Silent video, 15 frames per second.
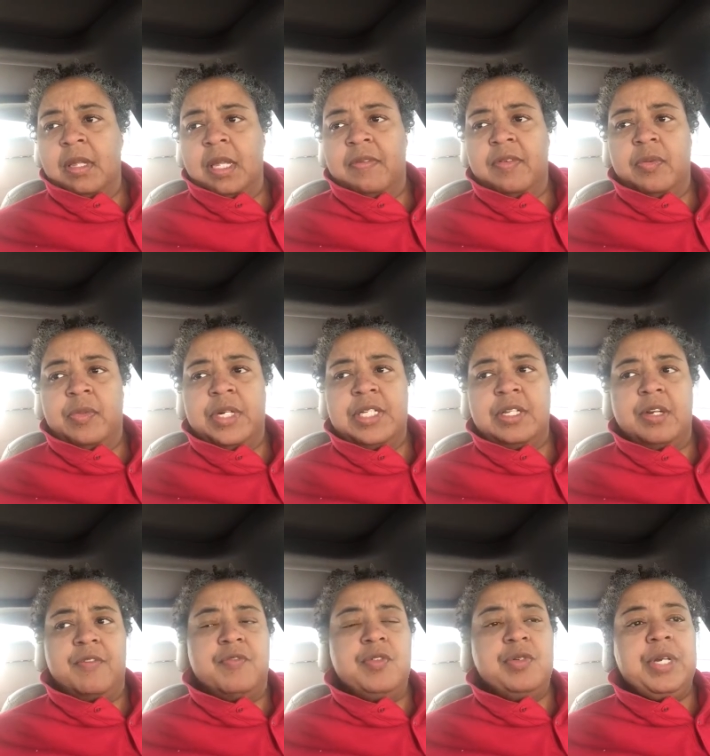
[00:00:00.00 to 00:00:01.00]
If it
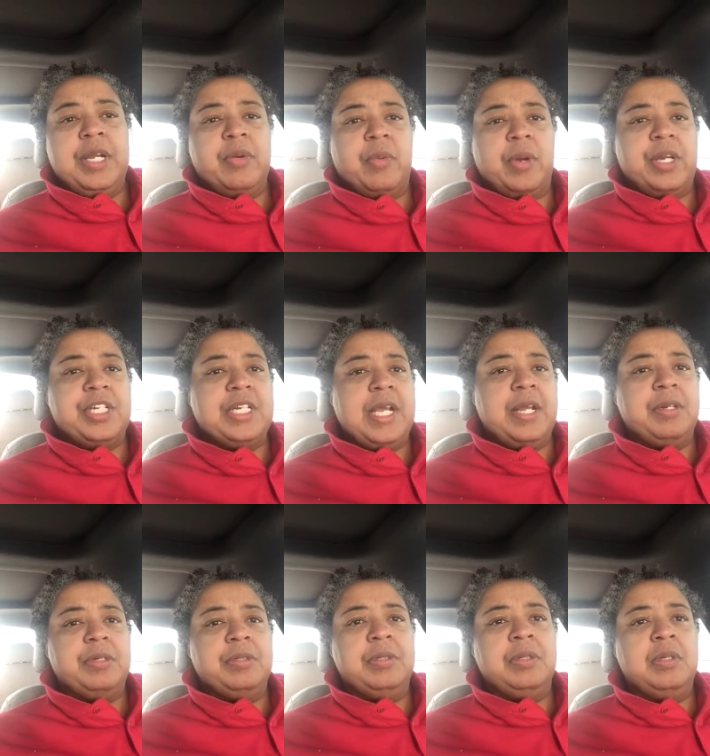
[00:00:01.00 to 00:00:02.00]
wasn't a Food Network
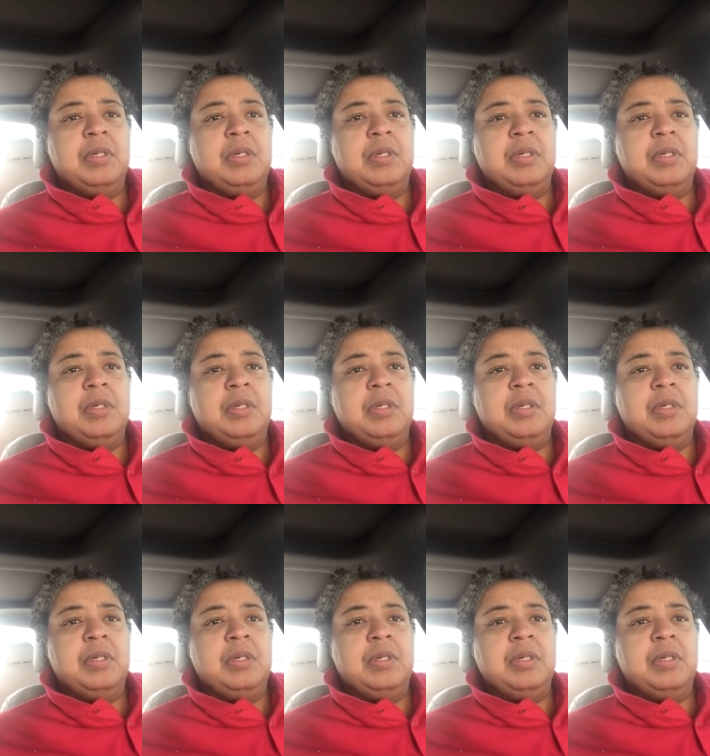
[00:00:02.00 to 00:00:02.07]
channel